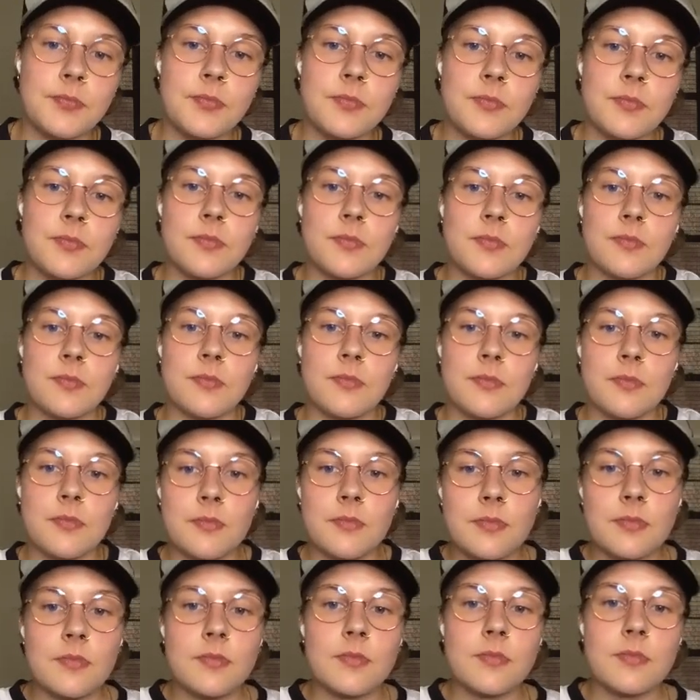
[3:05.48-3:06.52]

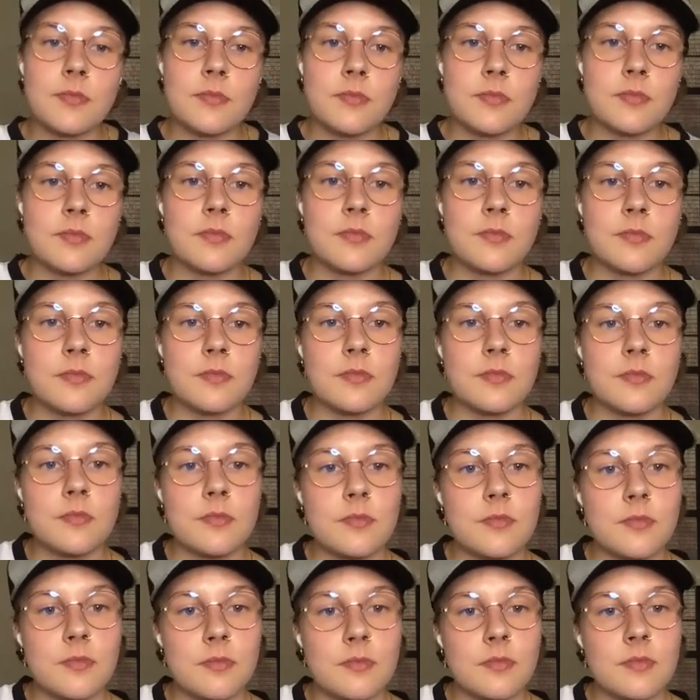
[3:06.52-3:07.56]

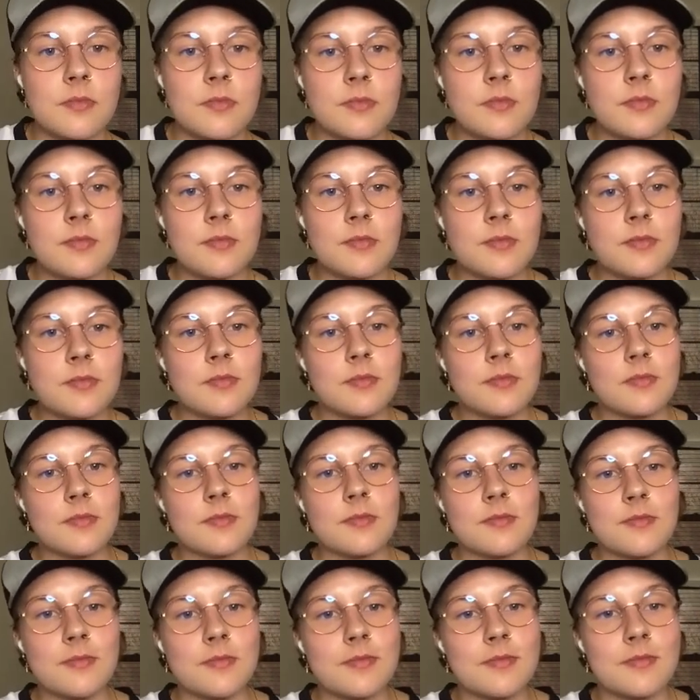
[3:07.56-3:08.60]

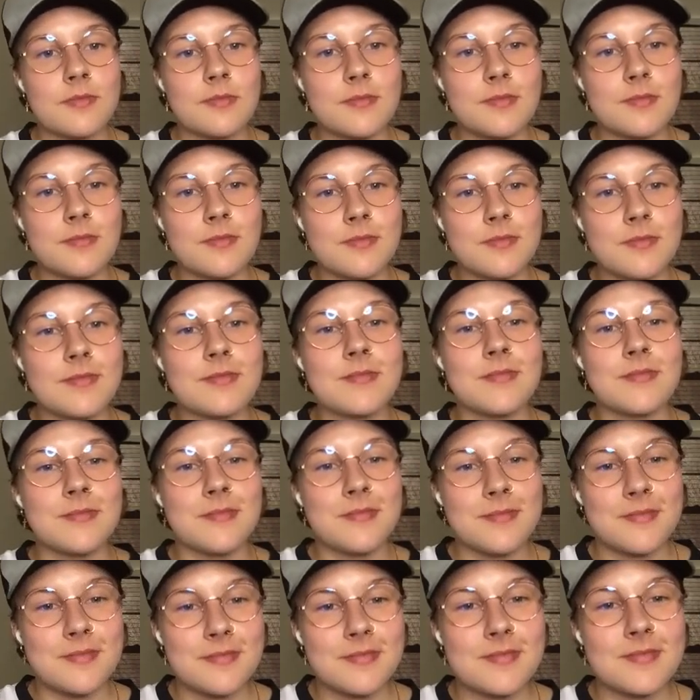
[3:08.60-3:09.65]

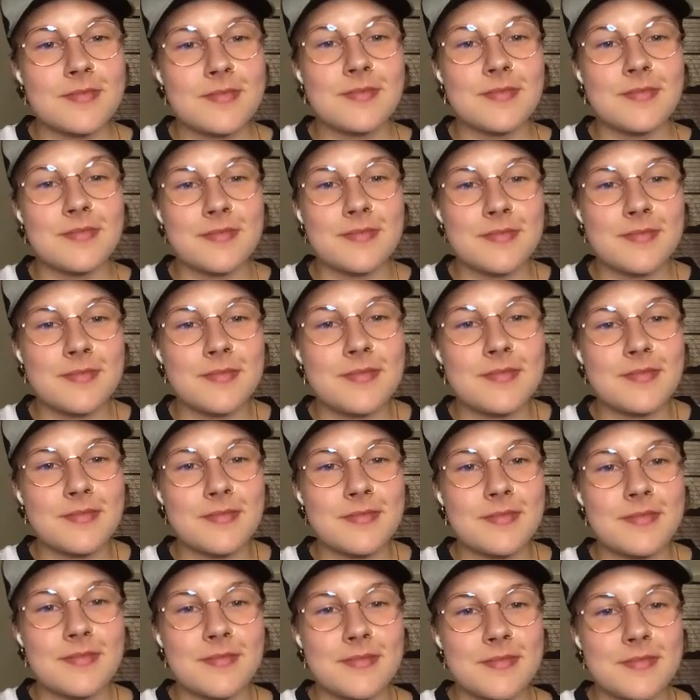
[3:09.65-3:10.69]

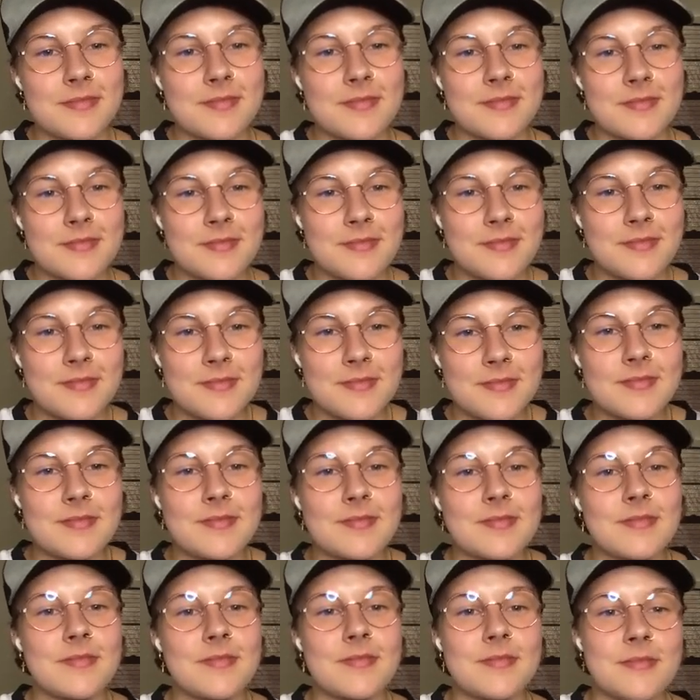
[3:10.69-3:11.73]

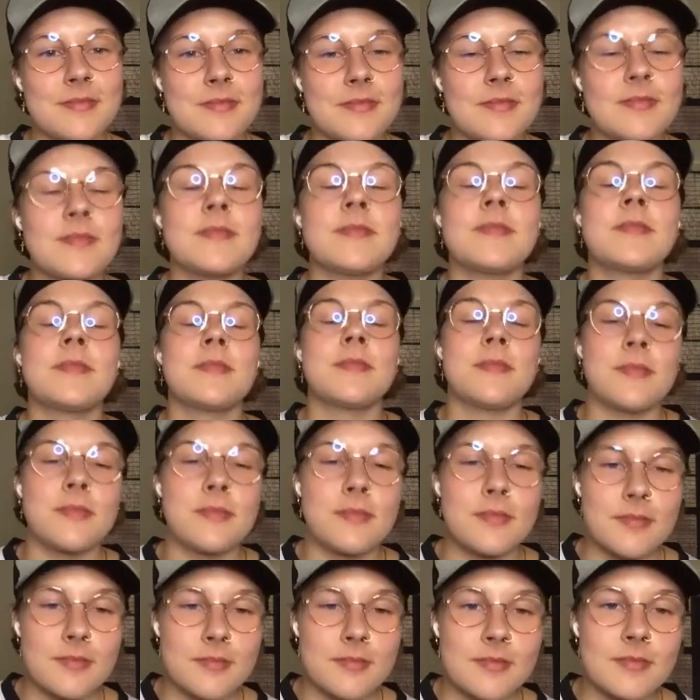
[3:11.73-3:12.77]

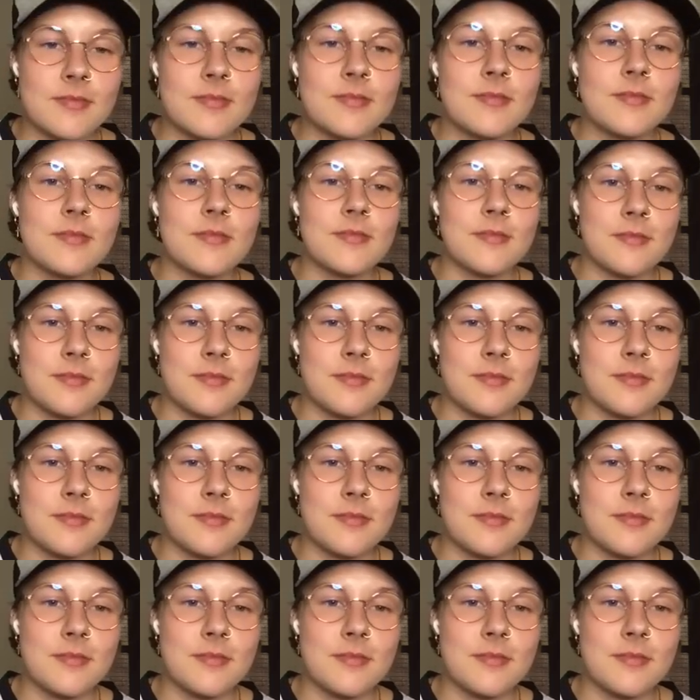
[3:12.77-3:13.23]
[no speech]